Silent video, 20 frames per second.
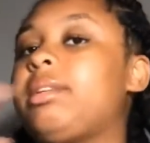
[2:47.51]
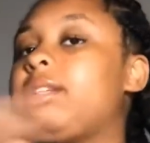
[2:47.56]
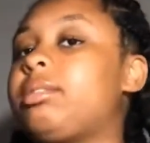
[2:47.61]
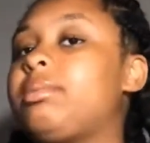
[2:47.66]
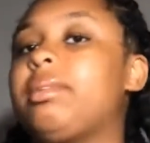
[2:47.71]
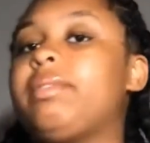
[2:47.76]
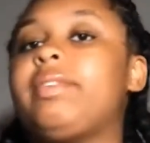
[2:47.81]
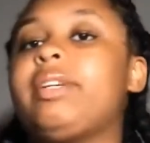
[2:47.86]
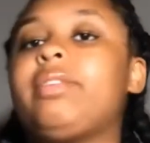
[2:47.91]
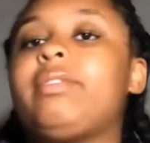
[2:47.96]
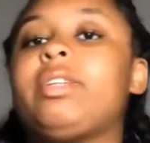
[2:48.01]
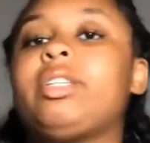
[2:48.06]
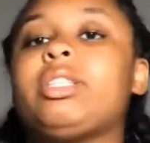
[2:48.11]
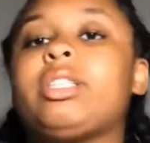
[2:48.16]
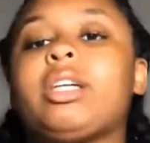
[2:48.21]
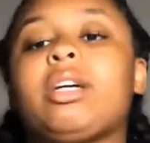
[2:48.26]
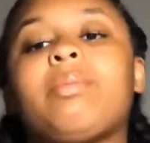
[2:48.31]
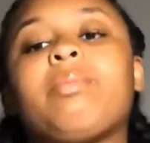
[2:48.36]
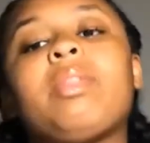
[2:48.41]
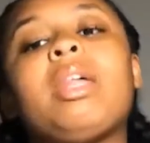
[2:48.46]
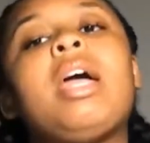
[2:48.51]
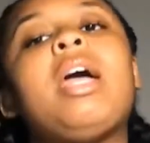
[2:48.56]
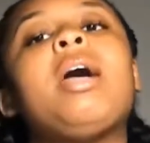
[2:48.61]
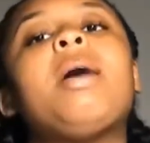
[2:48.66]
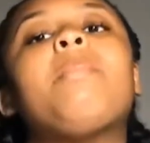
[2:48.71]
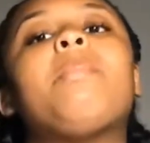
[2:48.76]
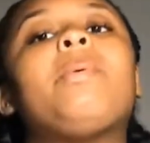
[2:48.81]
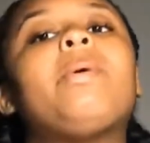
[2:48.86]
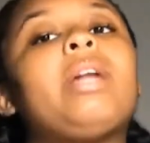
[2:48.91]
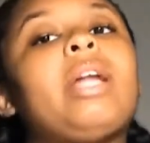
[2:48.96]
That was my very first job.
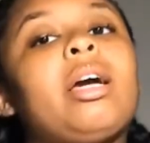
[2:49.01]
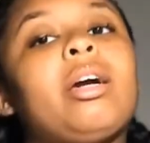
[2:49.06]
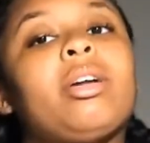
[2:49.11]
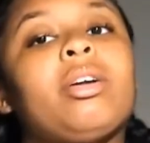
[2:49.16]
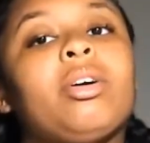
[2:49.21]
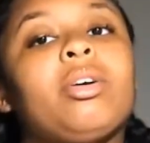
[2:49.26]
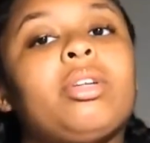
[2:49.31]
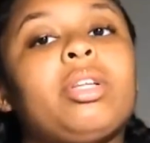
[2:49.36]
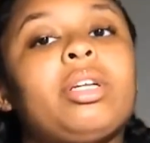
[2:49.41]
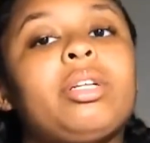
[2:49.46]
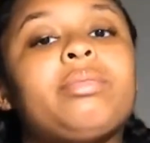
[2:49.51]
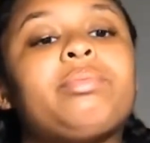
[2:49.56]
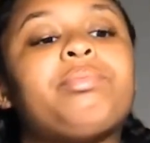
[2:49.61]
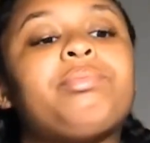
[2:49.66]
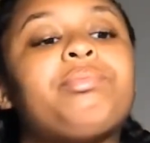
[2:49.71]
We're not gonna go there.